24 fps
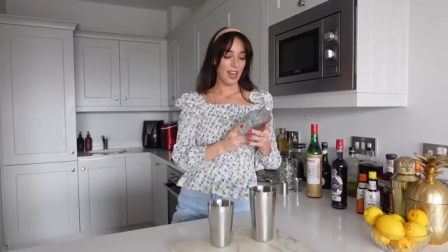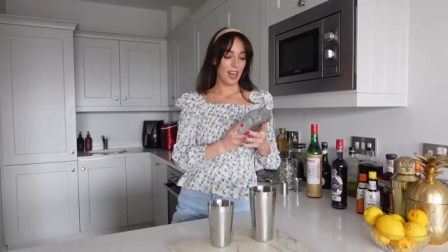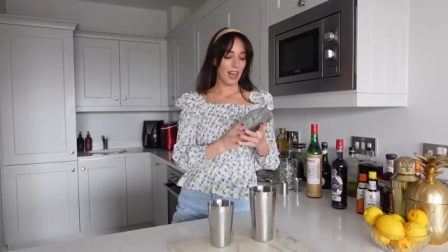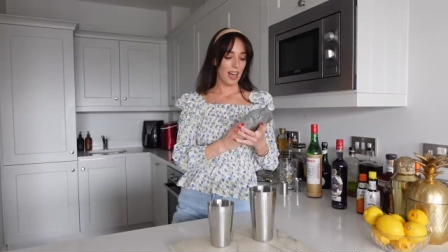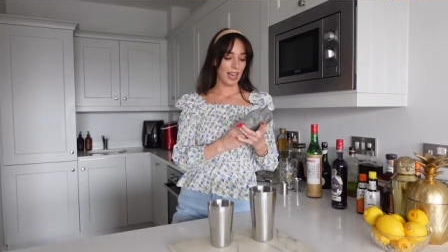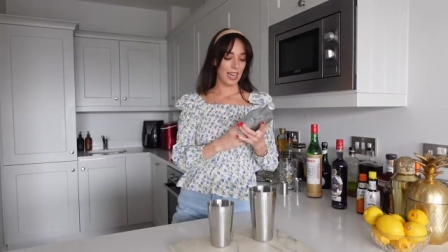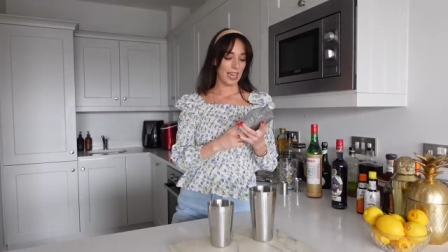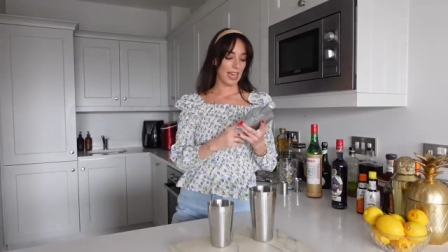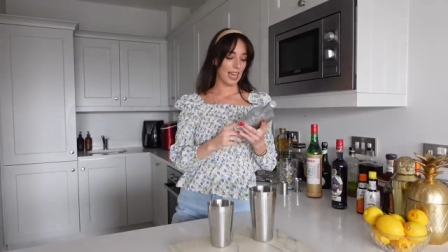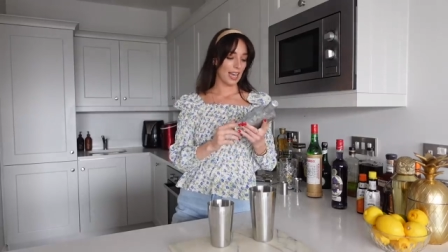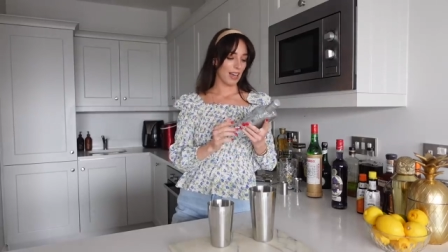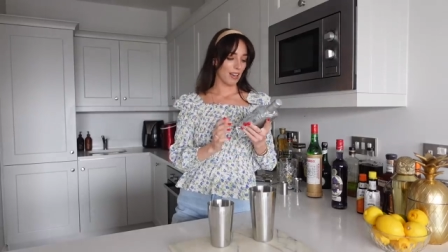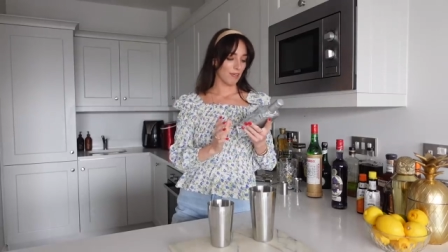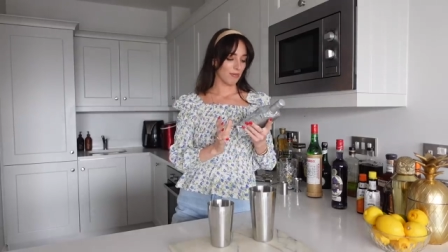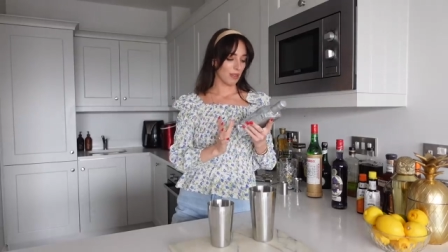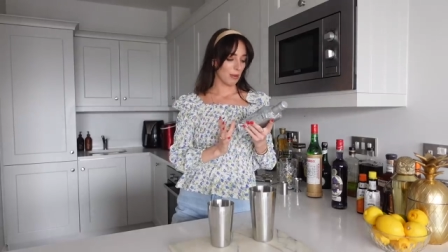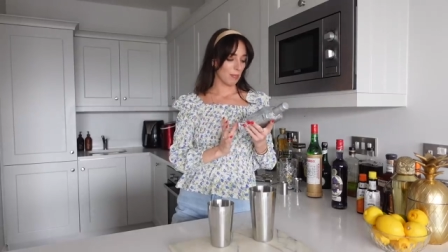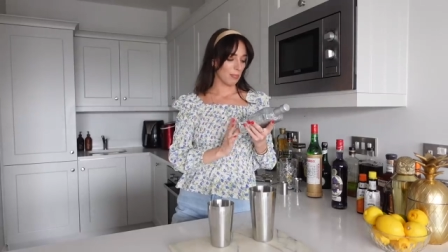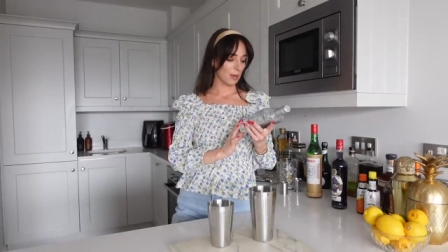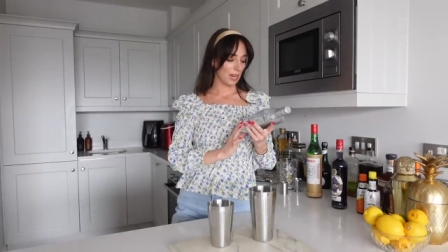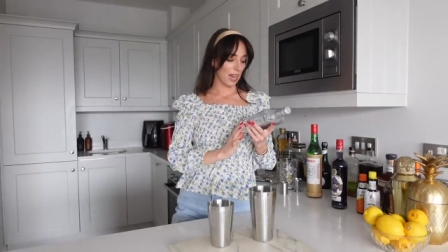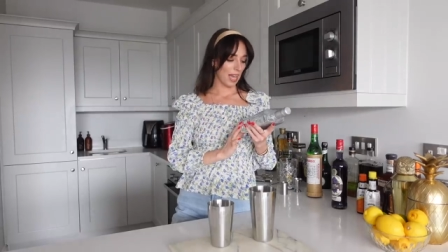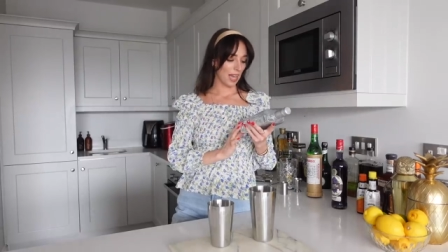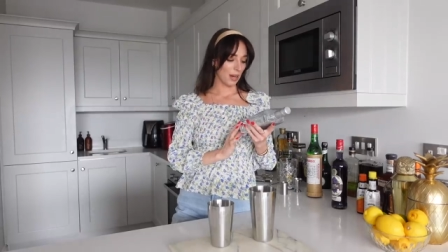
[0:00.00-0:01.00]
I have a
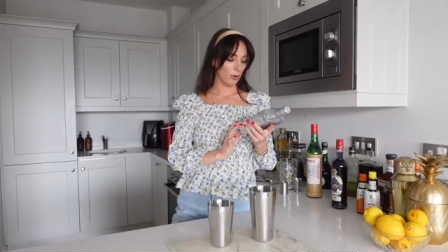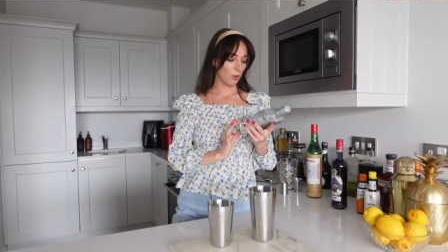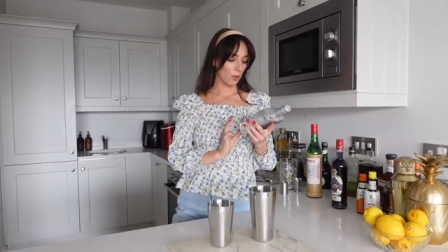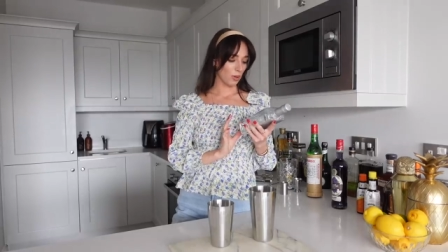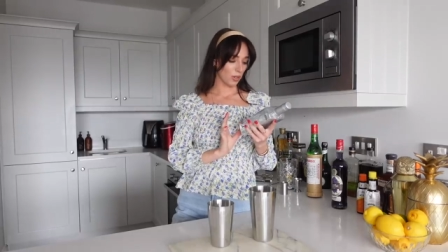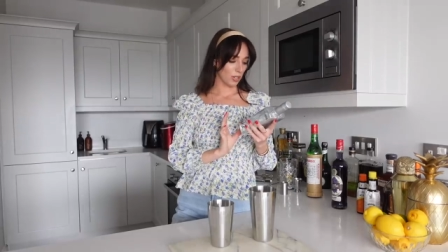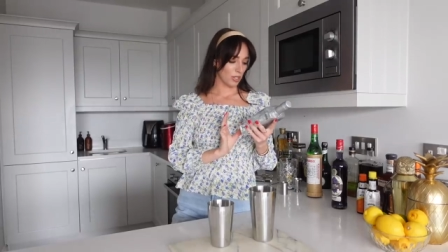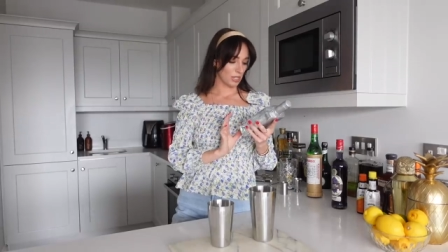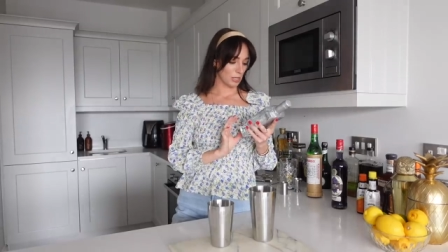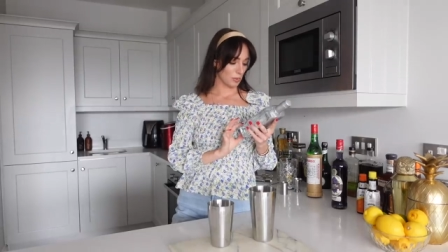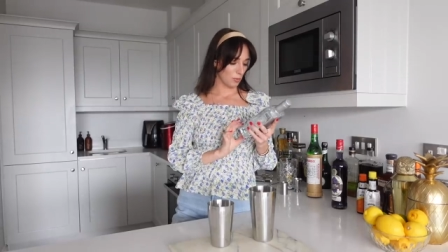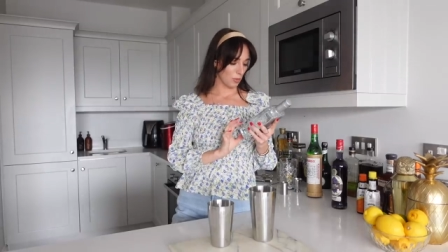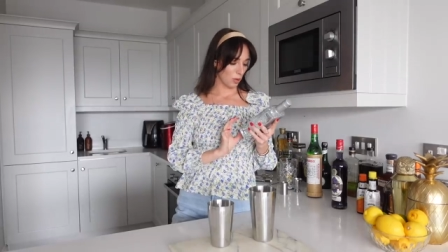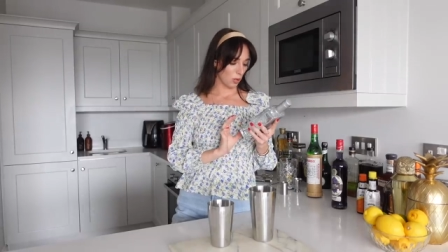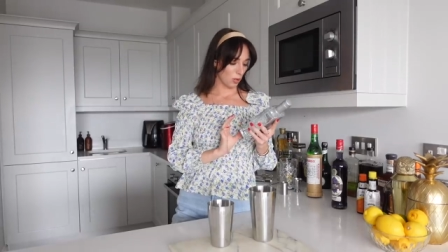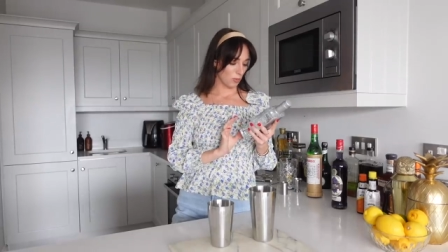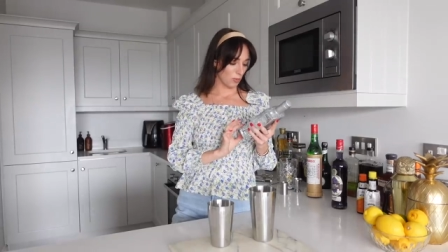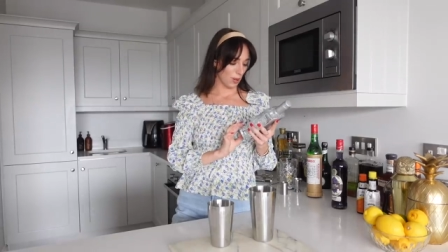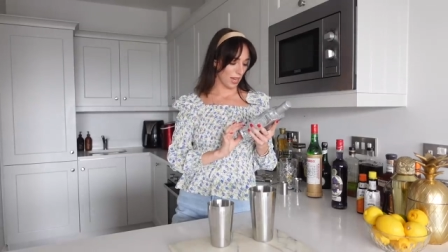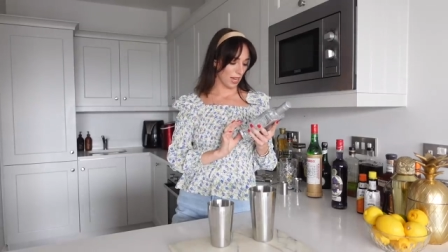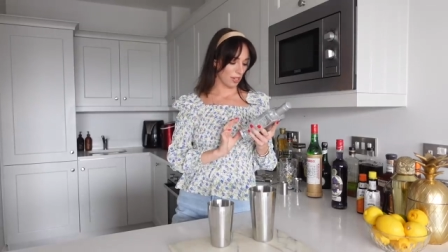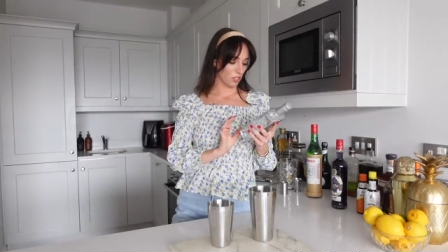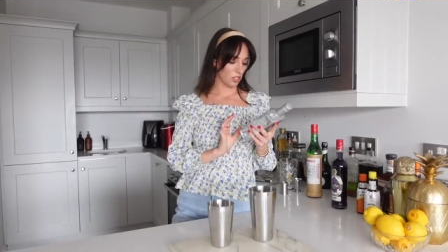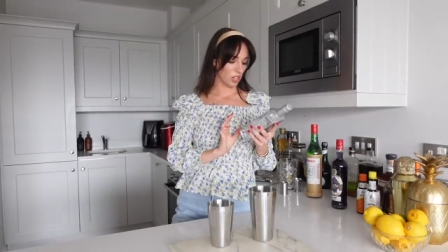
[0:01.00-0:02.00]
Blackwater small
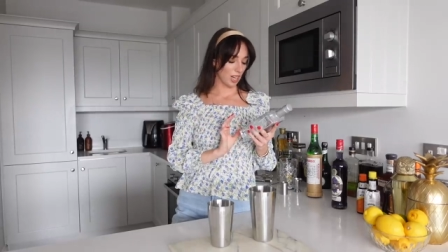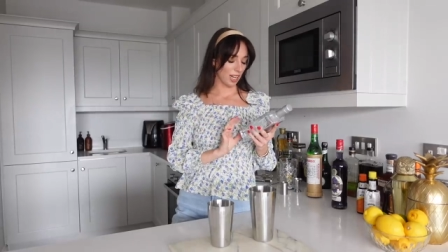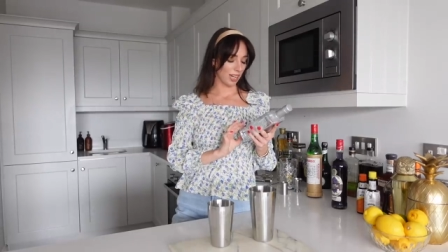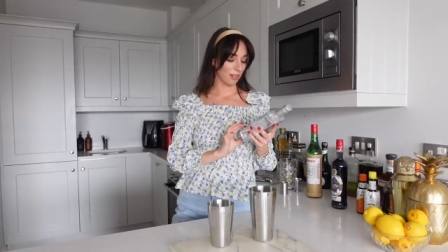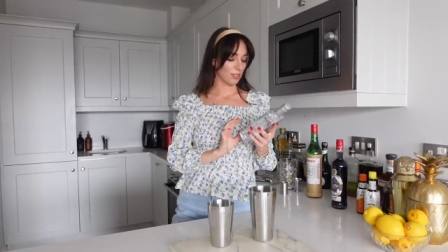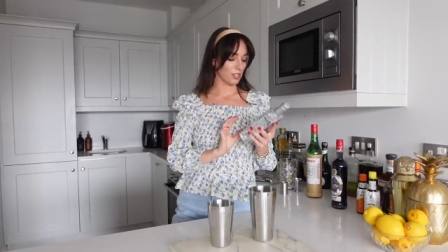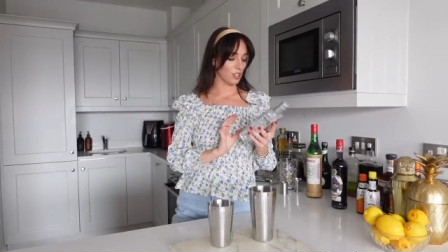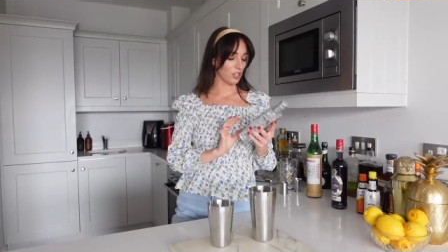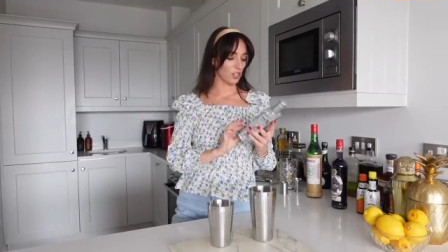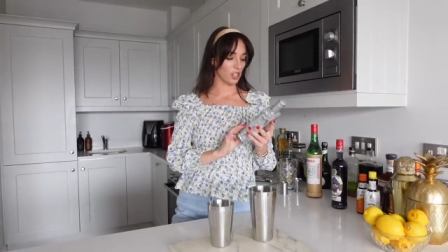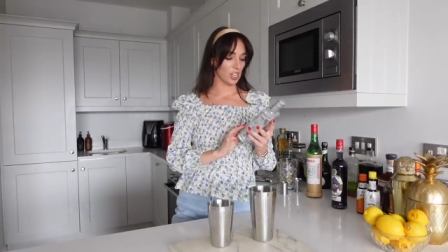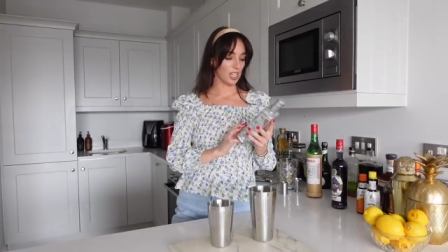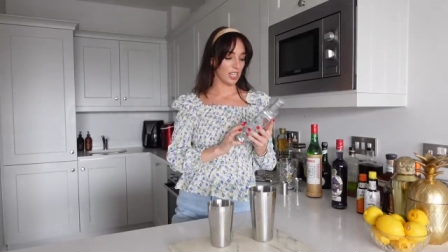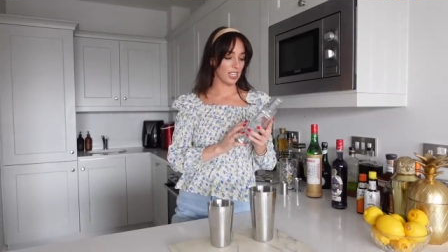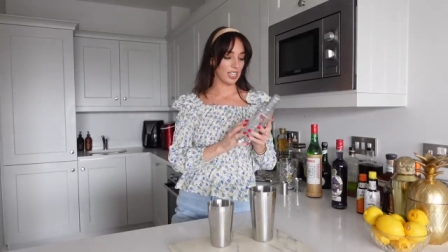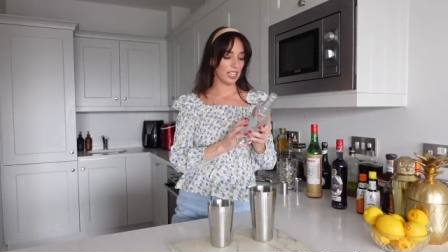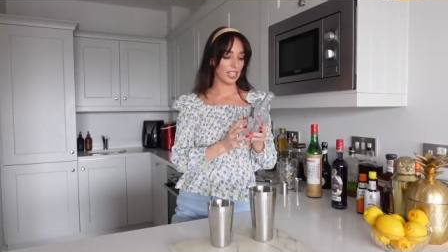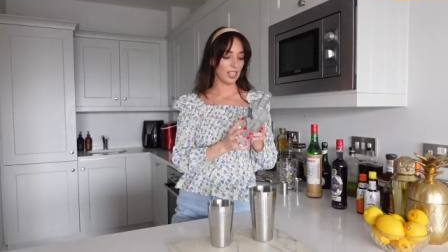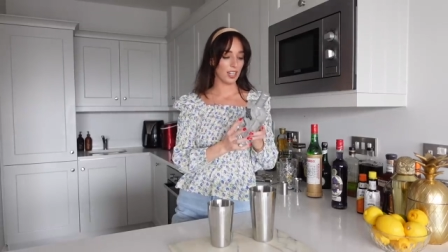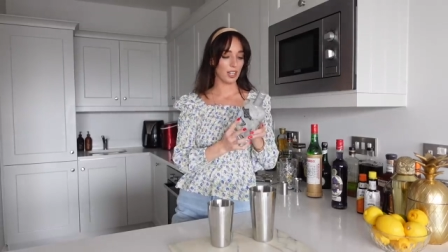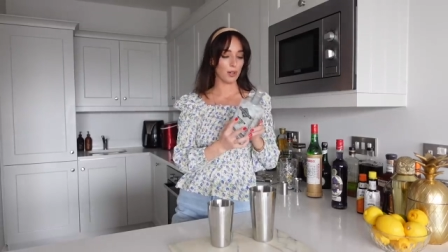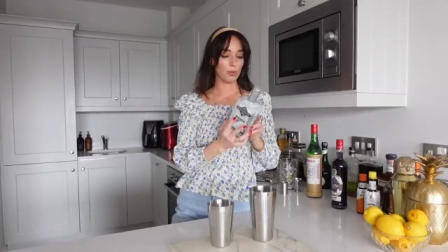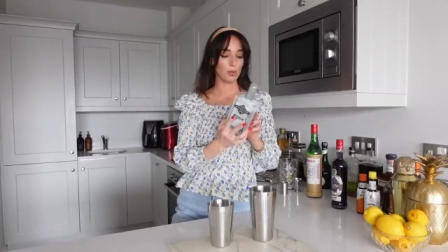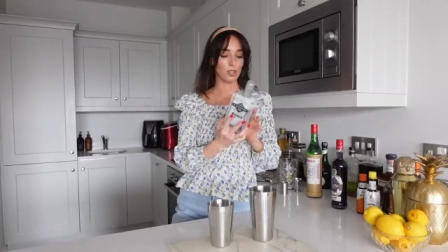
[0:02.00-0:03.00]
batch Irish gin here,